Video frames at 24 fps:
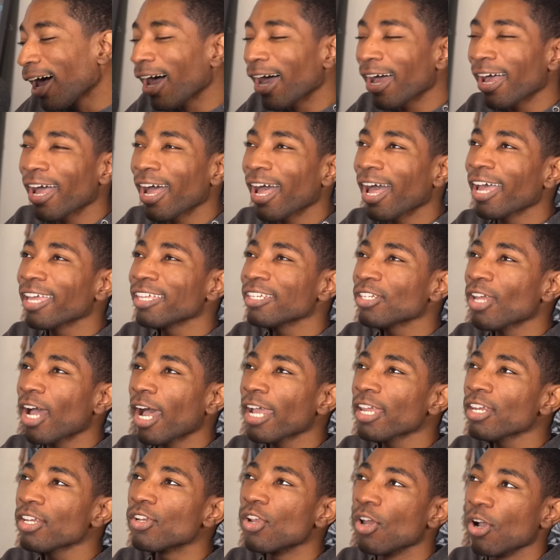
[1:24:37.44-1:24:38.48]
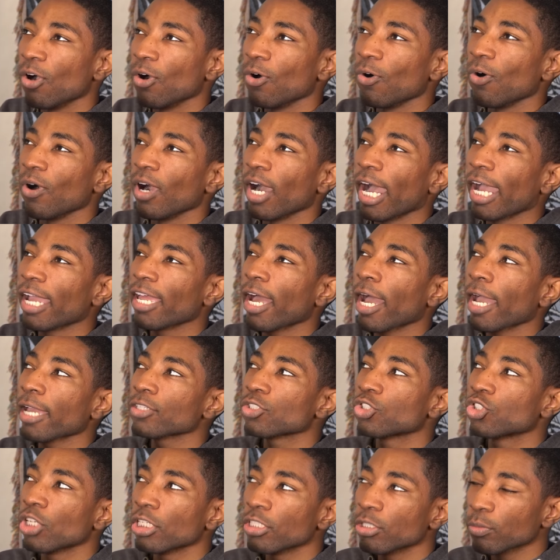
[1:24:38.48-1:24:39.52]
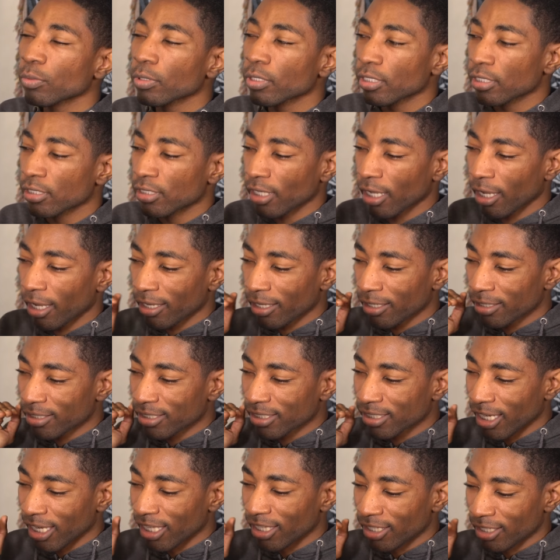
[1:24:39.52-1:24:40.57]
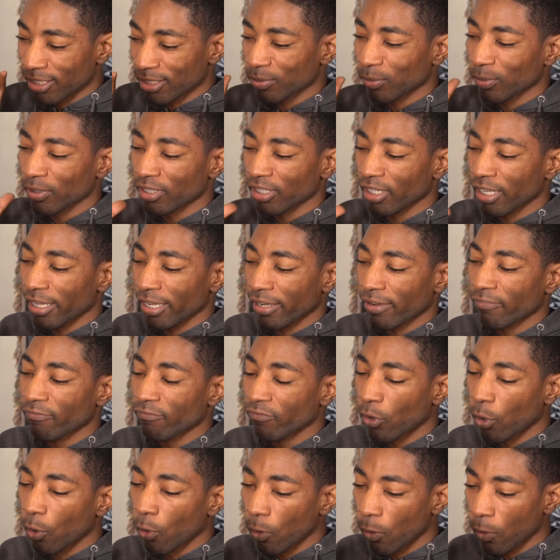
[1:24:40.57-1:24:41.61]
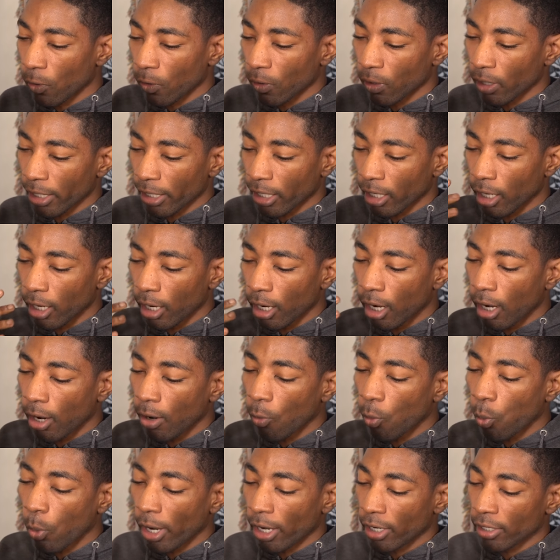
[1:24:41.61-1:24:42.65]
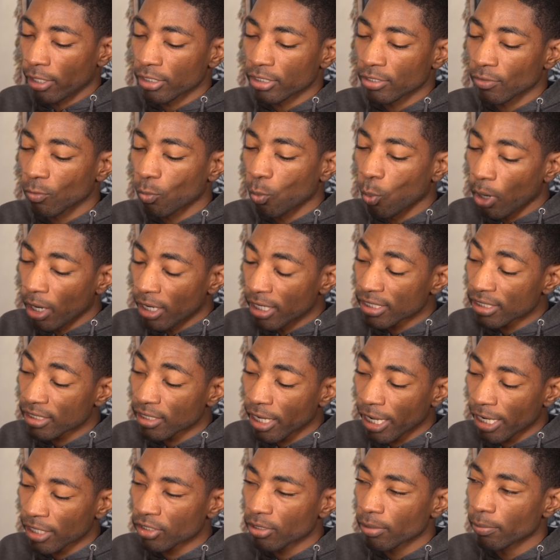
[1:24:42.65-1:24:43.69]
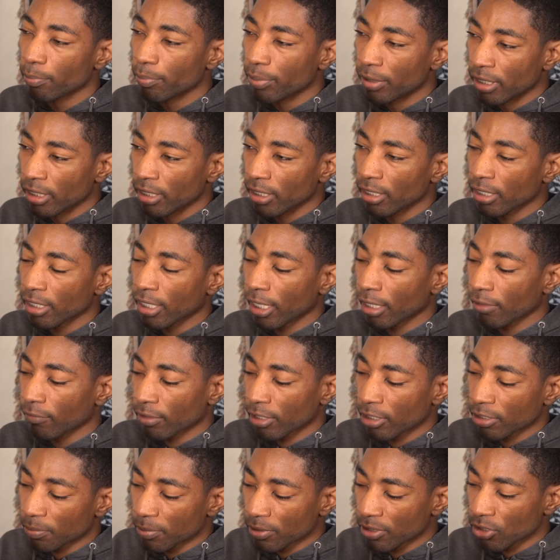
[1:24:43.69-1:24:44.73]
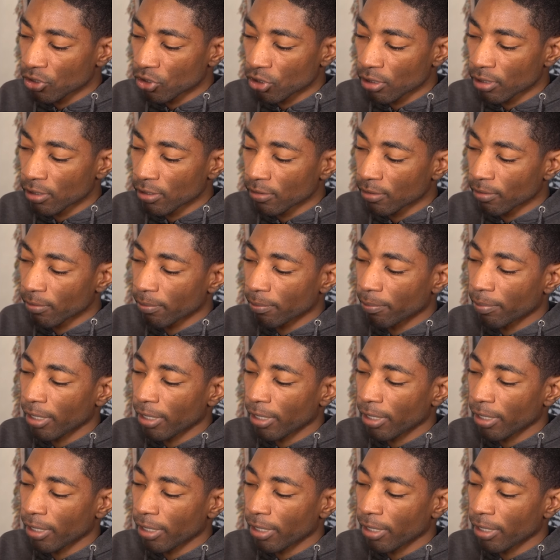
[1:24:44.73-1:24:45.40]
I, I I know I I genuinely say this with like full like awareness of what it's like to be kind of in this position,